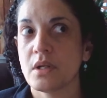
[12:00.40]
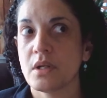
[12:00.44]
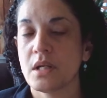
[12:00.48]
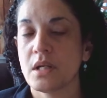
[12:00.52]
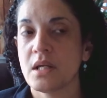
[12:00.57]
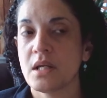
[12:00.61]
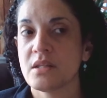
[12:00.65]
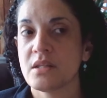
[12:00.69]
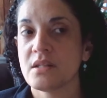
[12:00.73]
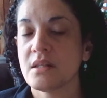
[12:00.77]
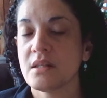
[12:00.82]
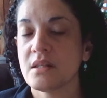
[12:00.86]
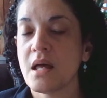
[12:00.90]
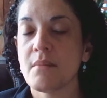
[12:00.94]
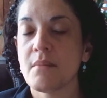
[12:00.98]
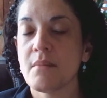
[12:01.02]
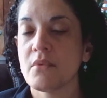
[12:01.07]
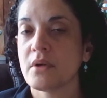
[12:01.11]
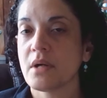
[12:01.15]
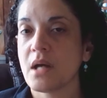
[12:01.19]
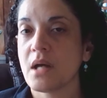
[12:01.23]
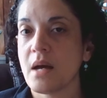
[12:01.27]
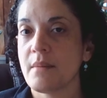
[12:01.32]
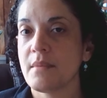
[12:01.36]
it's a lot
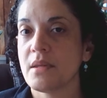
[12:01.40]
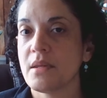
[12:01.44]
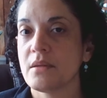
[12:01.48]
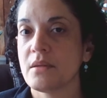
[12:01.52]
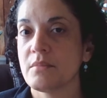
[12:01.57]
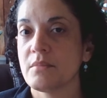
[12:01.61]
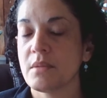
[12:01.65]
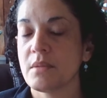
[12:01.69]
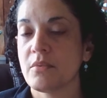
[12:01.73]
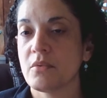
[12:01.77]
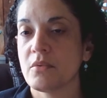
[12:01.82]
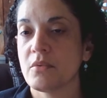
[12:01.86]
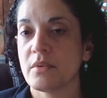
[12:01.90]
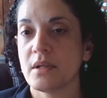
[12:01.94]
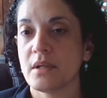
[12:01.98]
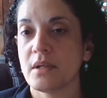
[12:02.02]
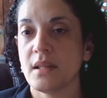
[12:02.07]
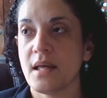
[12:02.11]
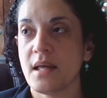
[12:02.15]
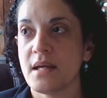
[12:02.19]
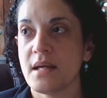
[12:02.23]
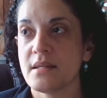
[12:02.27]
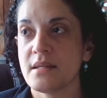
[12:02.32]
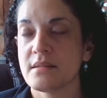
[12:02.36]
more common than people
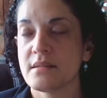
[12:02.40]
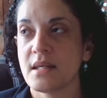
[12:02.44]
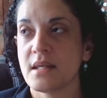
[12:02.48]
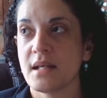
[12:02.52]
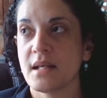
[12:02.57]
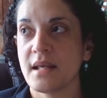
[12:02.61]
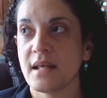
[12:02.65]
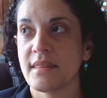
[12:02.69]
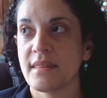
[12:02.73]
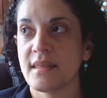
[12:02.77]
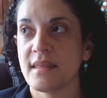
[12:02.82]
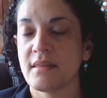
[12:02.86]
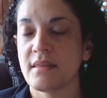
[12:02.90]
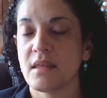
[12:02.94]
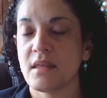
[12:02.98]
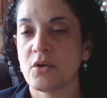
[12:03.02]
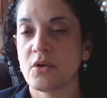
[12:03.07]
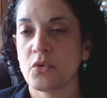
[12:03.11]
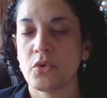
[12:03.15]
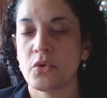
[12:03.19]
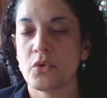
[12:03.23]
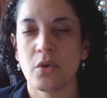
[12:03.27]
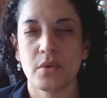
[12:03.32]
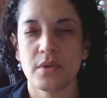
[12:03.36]
realize, and I think they
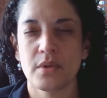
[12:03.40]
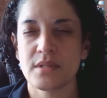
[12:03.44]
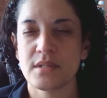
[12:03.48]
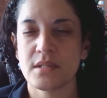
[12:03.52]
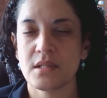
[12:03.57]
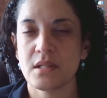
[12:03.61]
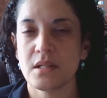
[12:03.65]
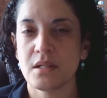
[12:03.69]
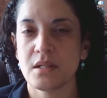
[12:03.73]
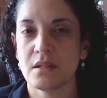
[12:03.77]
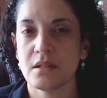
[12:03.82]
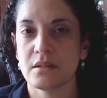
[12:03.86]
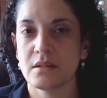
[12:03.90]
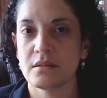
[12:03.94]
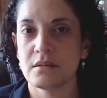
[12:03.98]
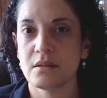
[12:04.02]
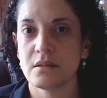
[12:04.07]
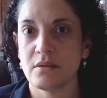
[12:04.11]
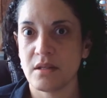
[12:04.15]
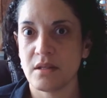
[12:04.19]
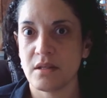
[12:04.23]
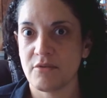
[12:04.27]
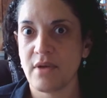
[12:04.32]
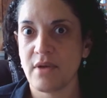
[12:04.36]
don't notice it
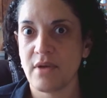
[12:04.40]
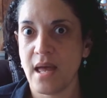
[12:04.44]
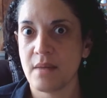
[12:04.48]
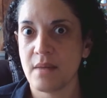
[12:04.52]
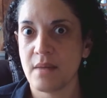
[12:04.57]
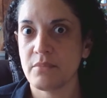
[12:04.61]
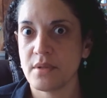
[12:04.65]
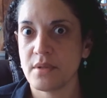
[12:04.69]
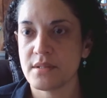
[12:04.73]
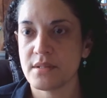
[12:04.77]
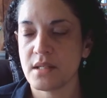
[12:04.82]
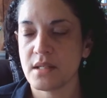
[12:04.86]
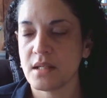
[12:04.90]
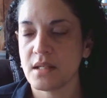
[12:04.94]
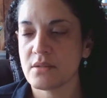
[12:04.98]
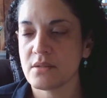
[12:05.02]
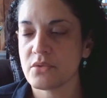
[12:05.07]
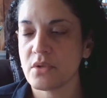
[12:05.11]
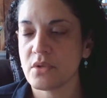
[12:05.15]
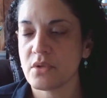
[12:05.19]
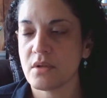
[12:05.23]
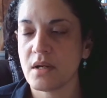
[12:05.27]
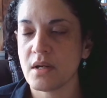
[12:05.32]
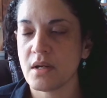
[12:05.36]
until they've had breast
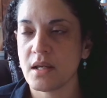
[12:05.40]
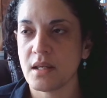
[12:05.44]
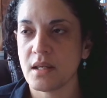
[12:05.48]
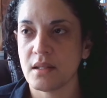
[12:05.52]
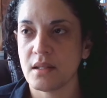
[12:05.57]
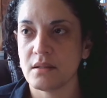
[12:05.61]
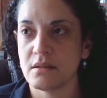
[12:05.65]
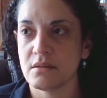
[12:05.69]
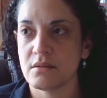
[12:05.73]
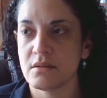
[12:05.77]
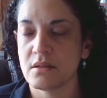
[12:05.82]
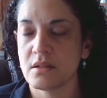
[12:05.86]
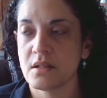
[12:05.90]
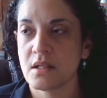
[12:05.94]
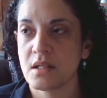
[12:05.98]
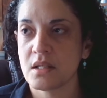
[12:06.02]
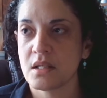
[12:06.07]
cancer, and